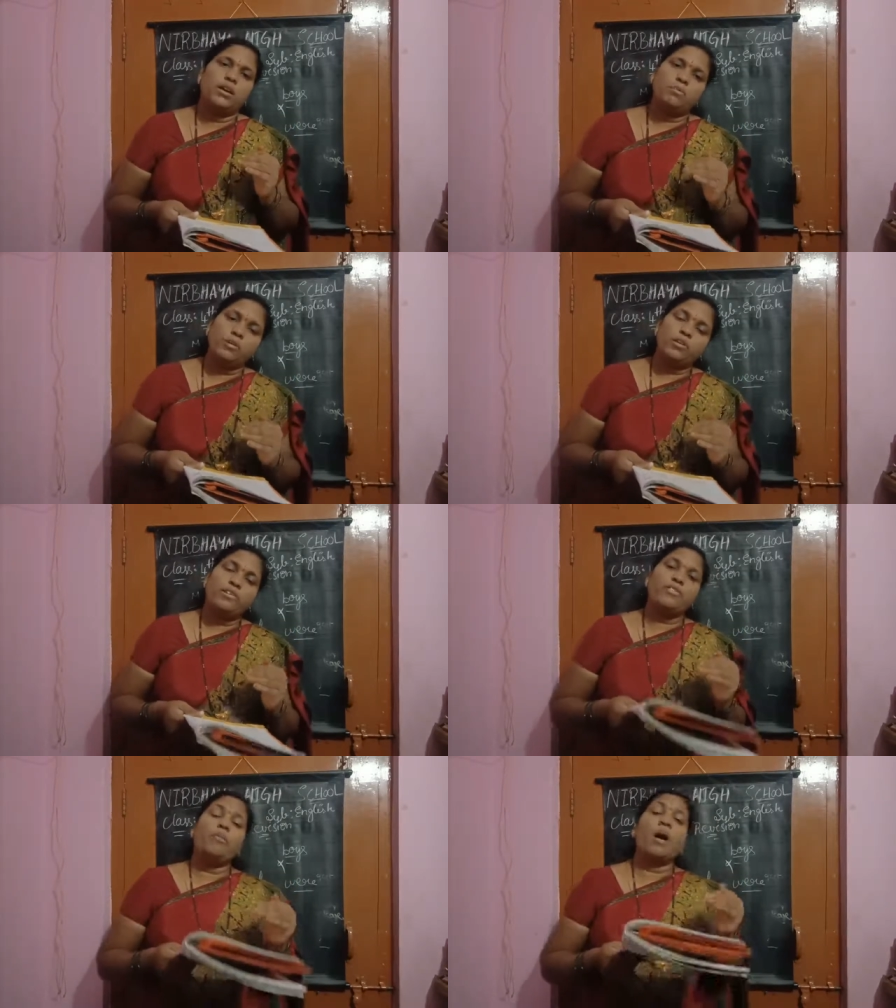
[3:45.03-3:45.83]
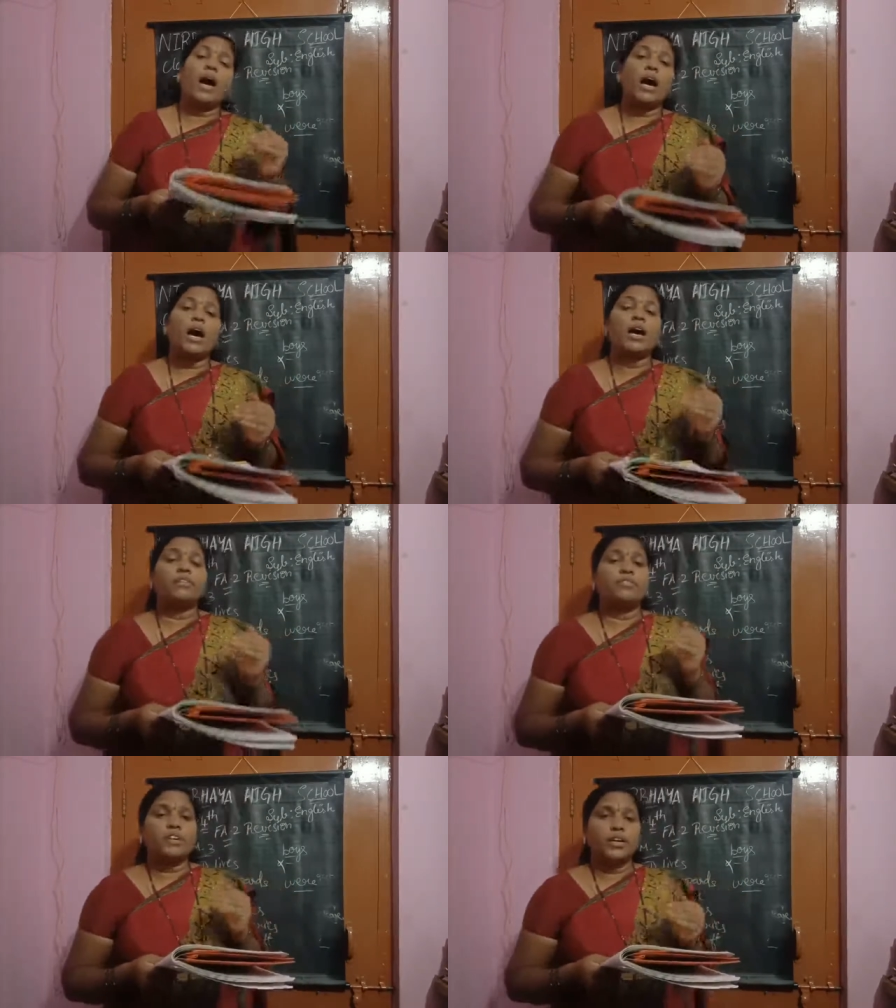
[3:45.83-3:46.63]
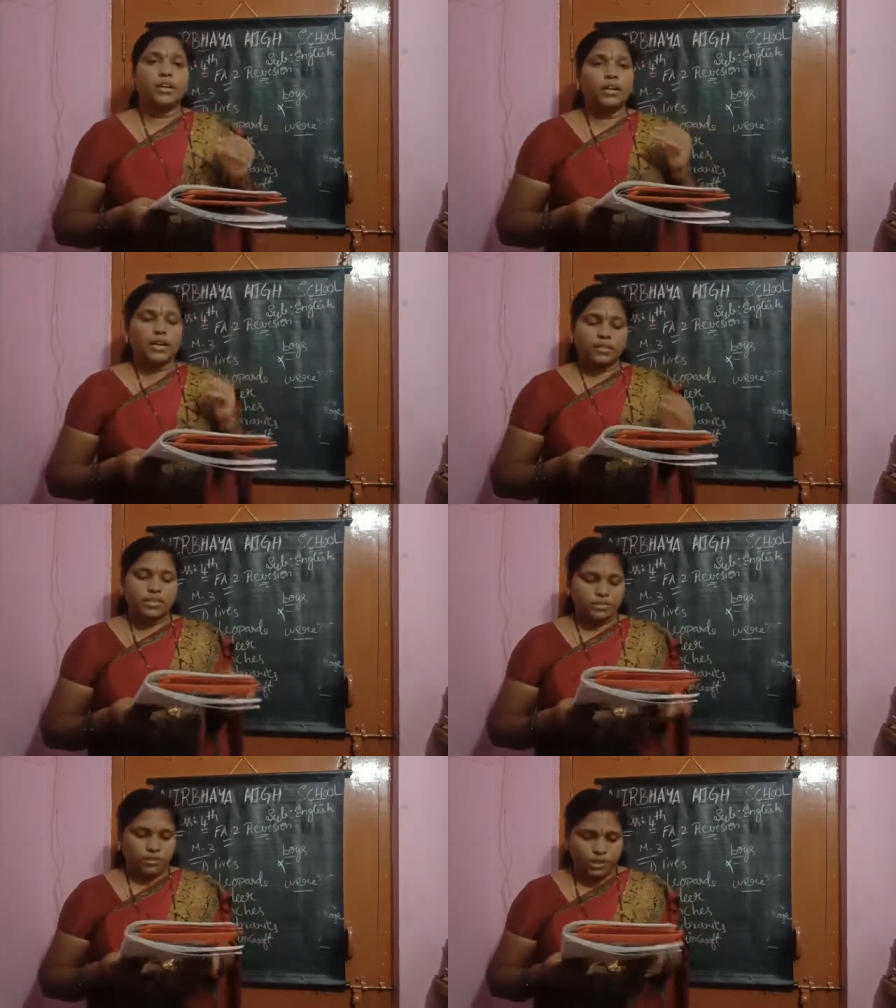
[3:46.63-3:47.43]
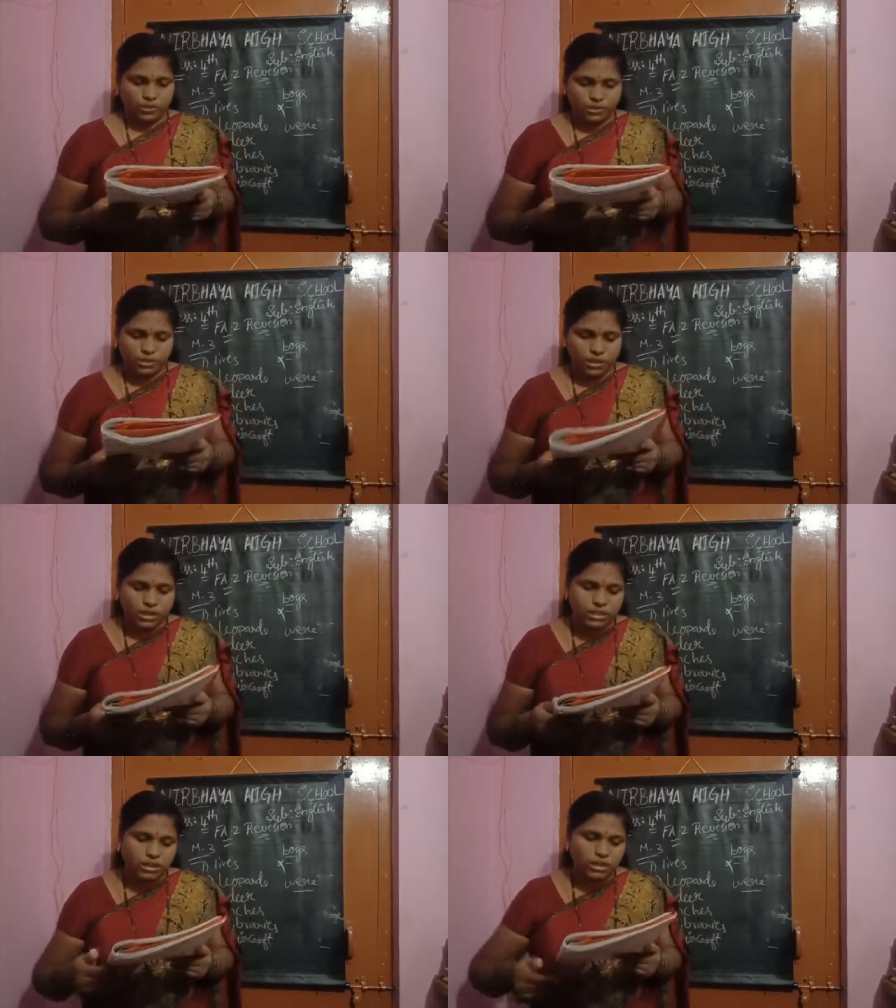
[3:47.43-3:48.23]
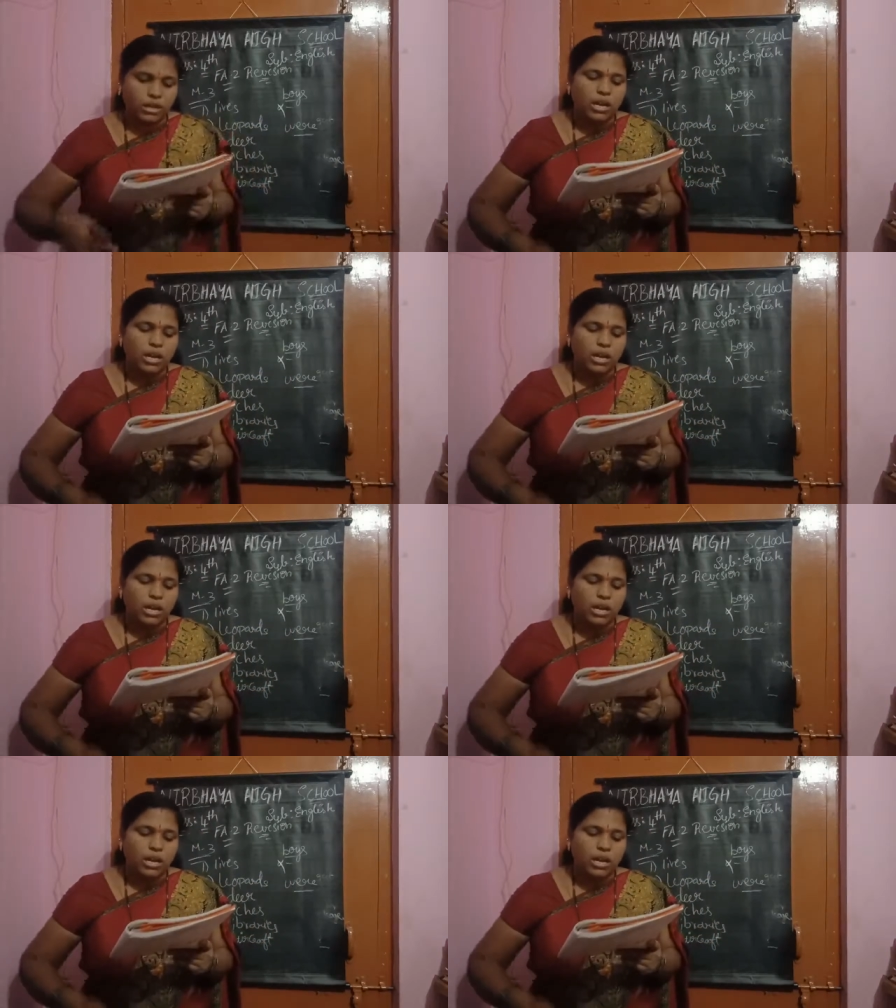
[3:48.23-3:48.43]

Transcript: plural form are, were like this we'll use. Okay children.